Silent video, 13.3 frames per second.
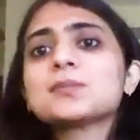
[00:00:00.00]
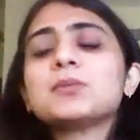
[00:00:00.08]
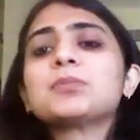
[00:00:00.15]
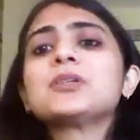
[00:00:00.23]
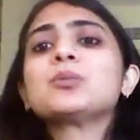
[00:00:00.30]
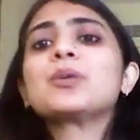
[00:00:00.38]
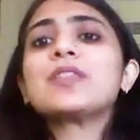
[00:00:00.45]

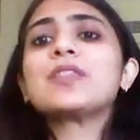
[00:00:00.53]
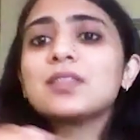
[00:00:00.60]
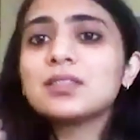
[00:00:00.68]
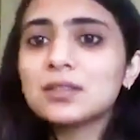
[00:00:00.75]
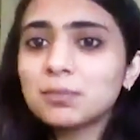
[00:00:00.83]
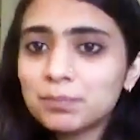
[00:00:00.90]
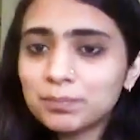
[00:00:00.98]
People
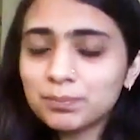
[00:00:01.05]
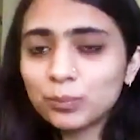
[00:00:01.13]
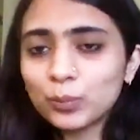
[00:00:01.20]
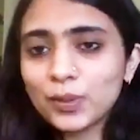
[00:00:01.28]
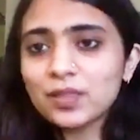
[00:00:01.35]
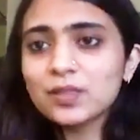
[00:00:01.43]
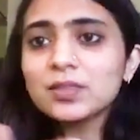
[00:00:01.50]
within the
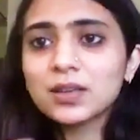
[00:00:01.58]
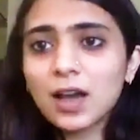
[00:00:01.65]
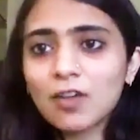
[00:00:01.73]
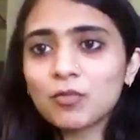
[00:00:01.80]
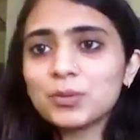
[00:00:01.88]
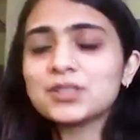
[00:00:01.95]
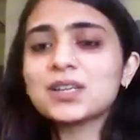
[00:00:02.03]
within the
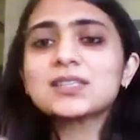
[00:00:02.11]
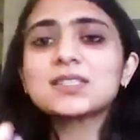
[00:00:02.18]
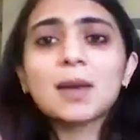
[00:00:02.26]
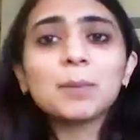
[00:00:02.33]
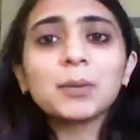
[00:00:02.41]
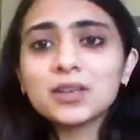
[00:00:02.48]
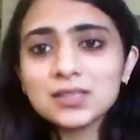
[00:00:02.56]
government are
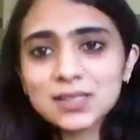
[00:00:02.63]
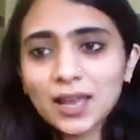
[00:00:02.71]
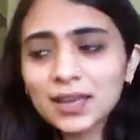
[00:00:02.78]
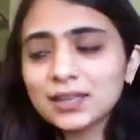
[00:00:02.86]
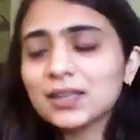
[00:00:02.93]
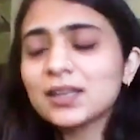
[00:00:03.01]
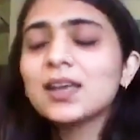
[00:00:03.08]
stepping
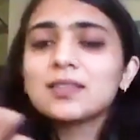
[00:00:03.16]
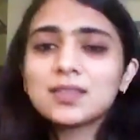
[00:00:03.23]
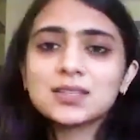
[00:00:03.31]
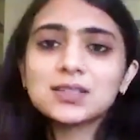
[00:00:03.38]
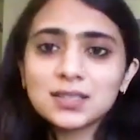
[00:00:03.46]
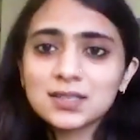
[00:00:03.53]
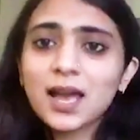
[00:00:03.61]
aside.
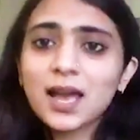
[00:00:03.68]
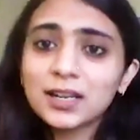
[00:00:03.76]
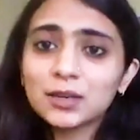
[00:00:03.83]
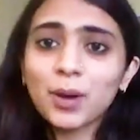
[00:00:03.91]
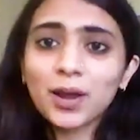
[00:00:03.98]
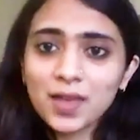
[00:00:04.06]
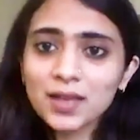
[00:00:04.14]
This is exactly why